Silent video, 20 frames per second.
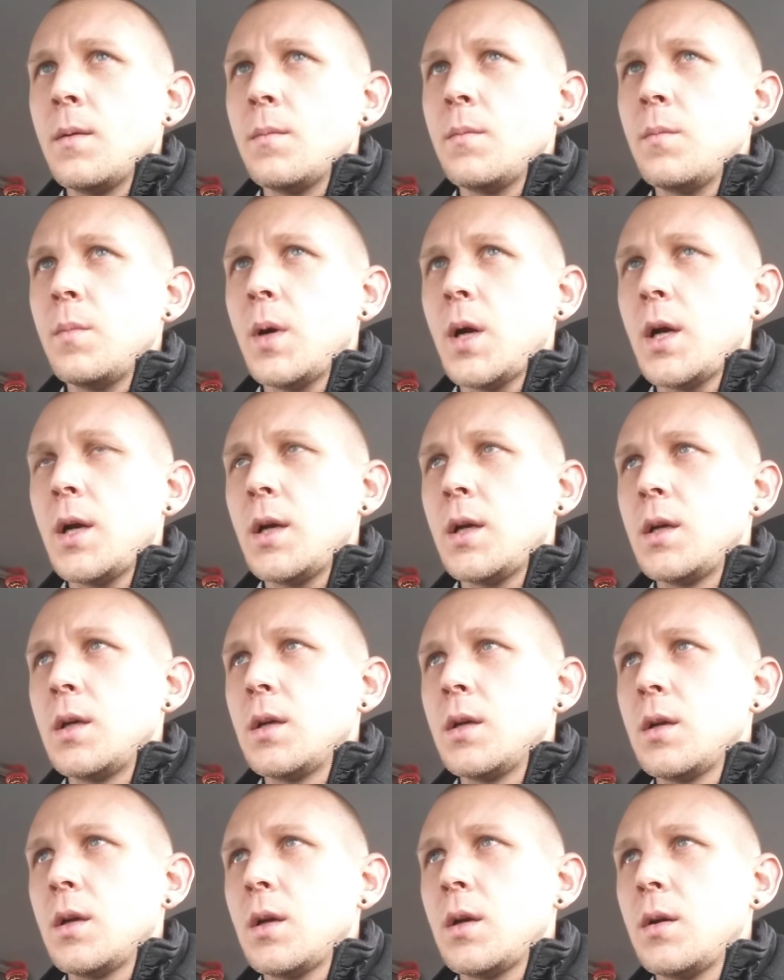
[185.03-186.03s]
But
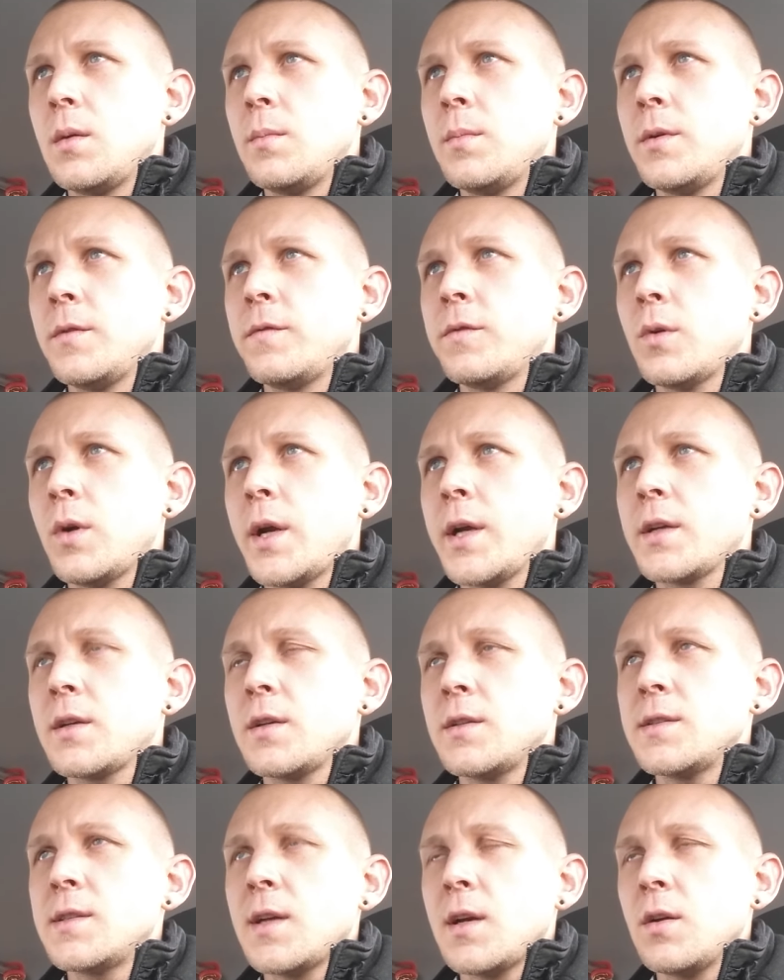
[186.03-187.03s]
um, before I
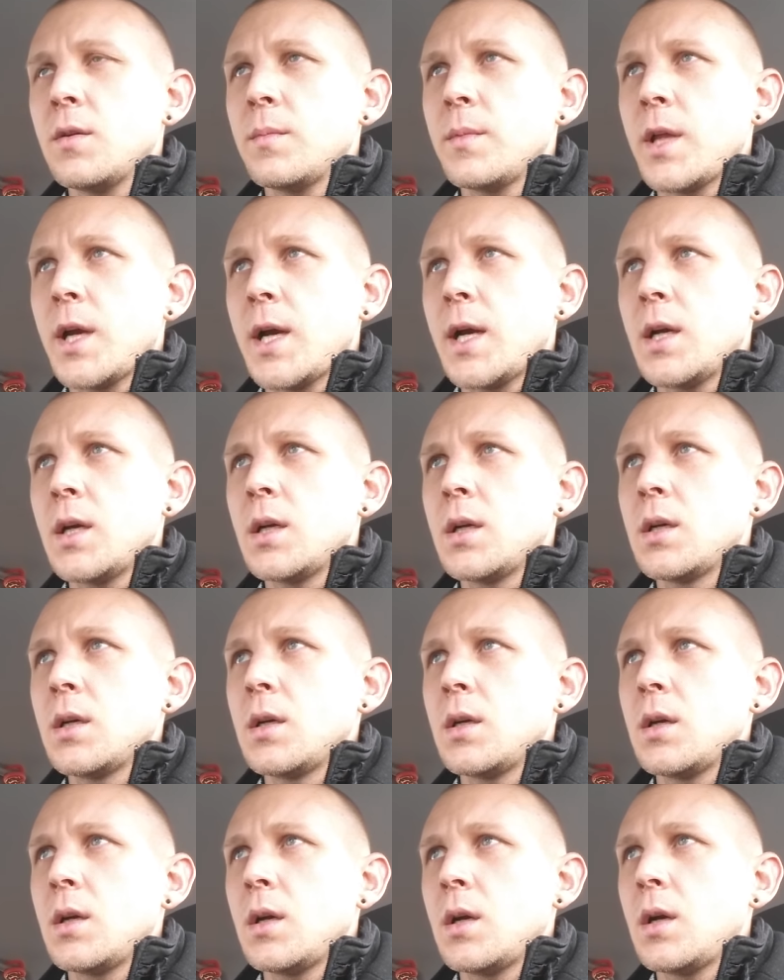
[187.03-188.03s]
could tell him that,
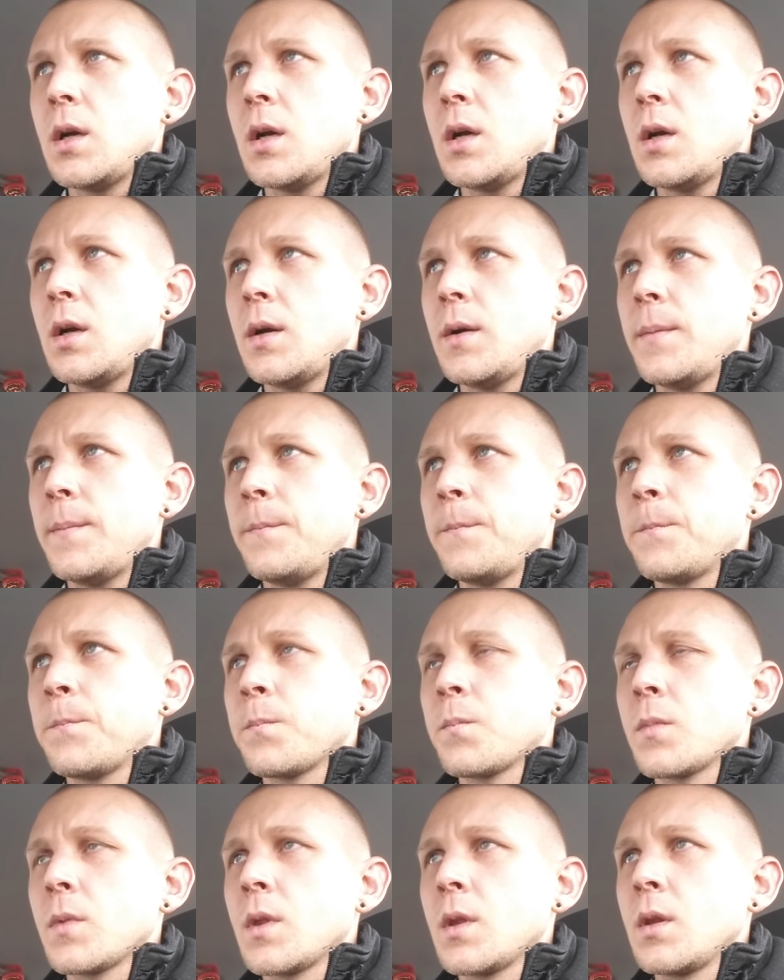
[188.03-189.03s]
um,
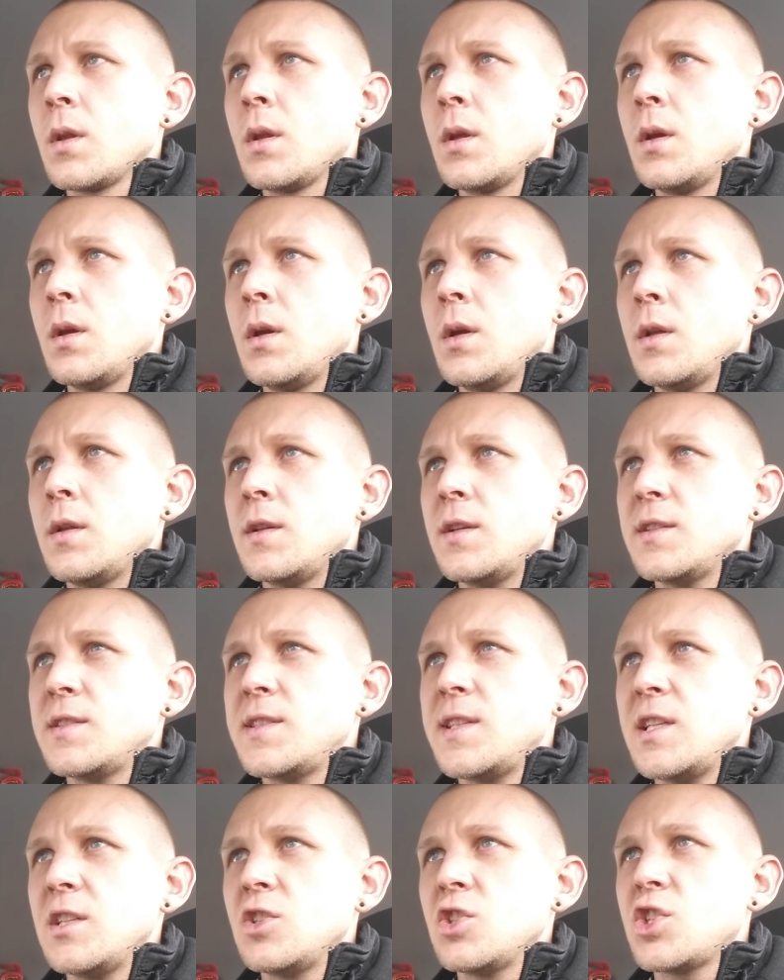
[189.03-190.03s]
the
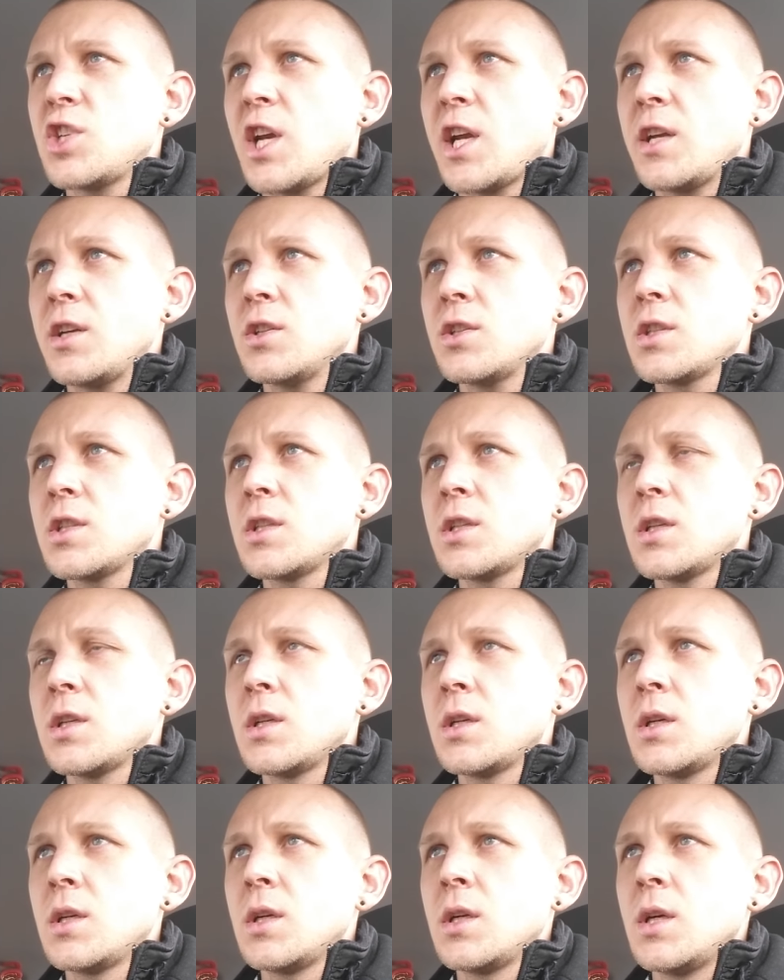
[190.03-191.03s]
scene changed
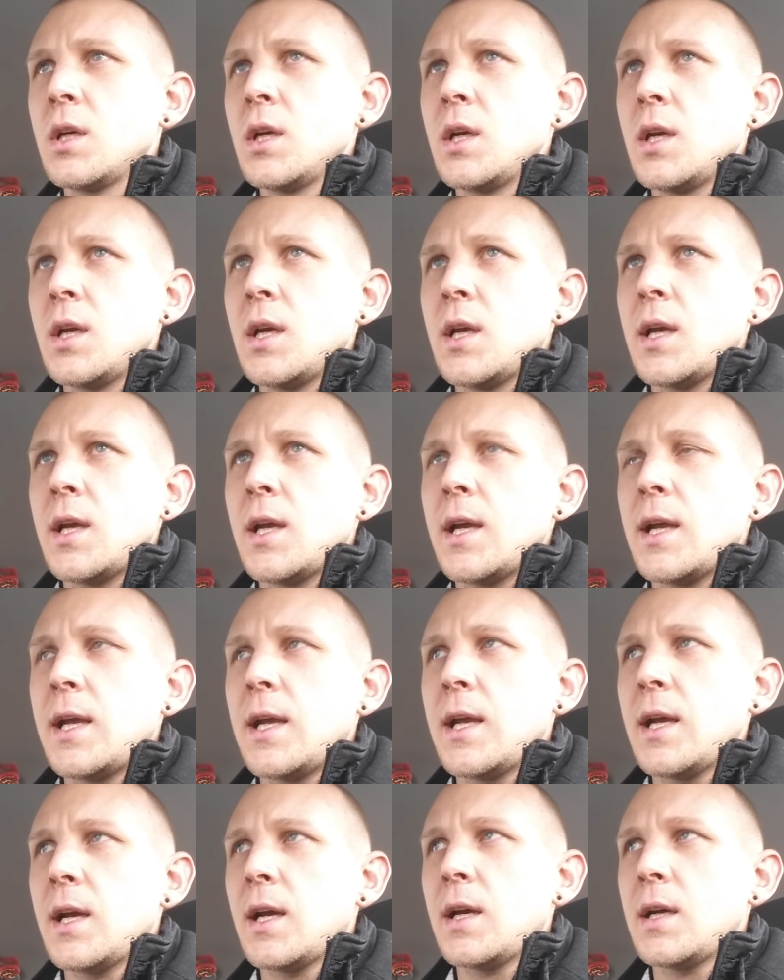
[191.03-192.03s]

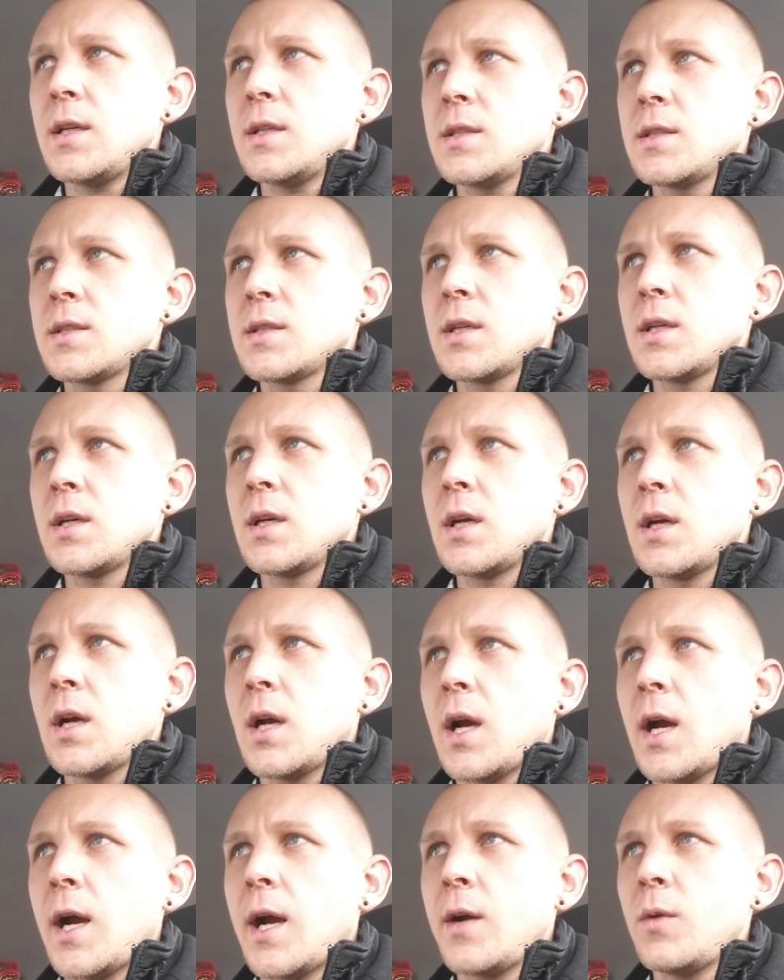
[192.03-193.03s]
and
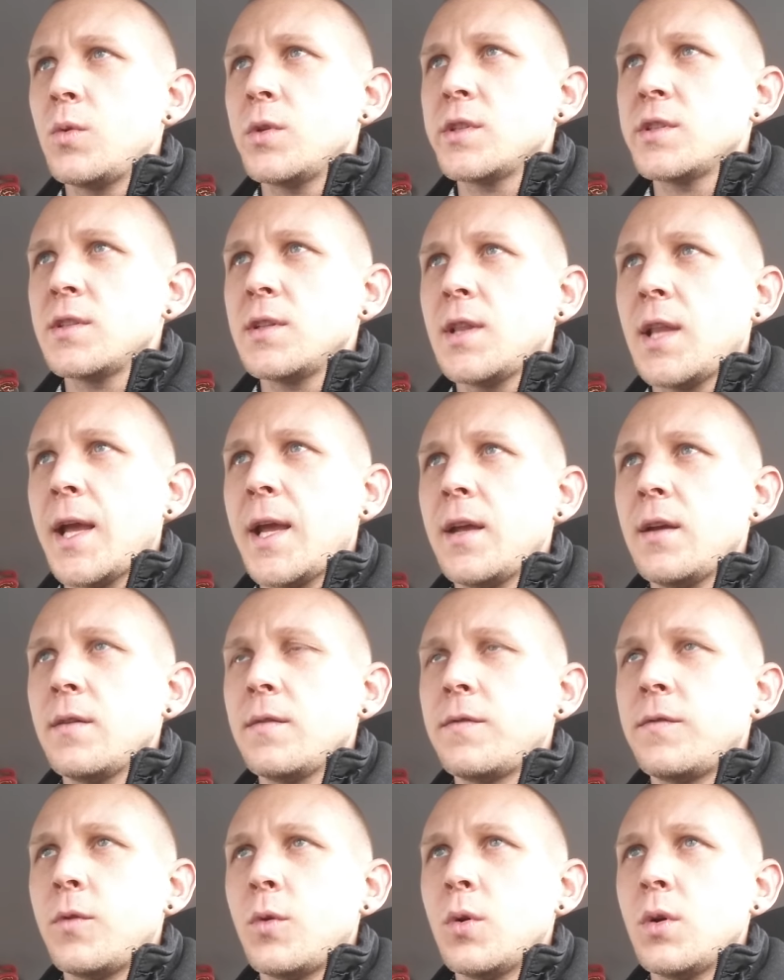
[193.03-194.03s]
I was late
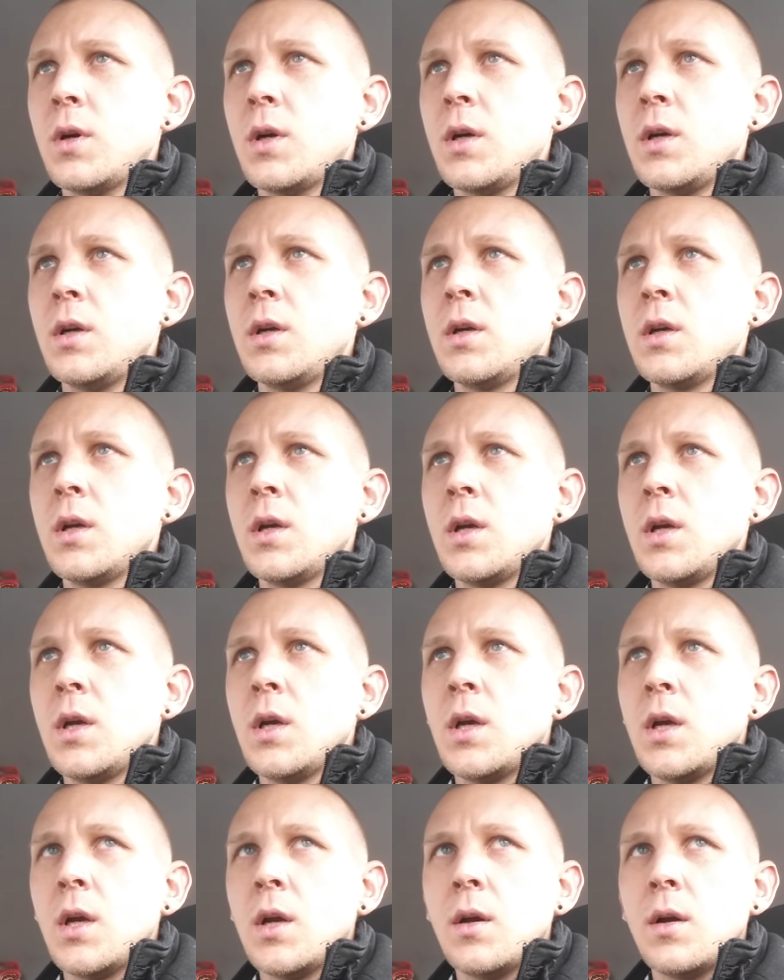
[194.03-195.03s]
for
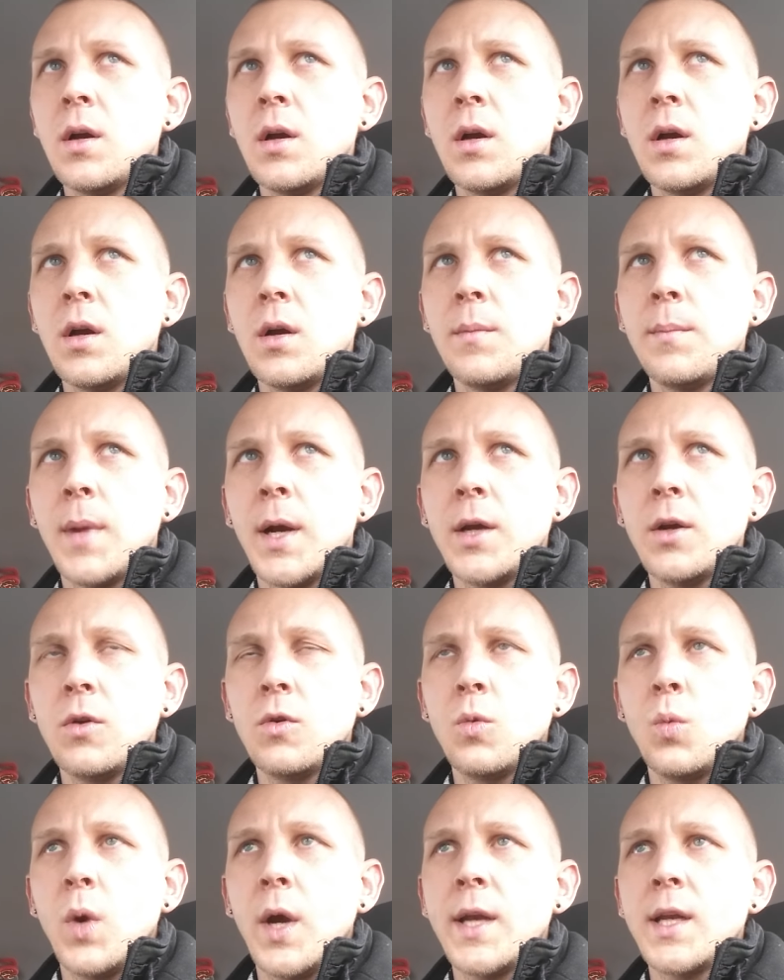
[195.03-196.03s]
my
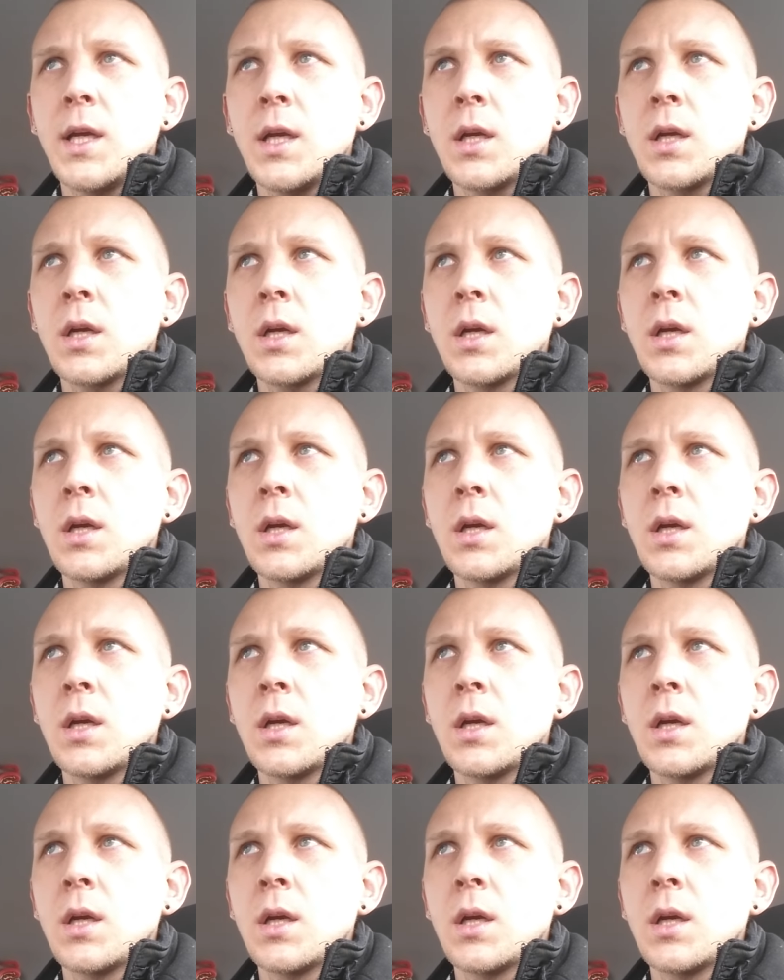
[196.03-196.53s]
own wedding.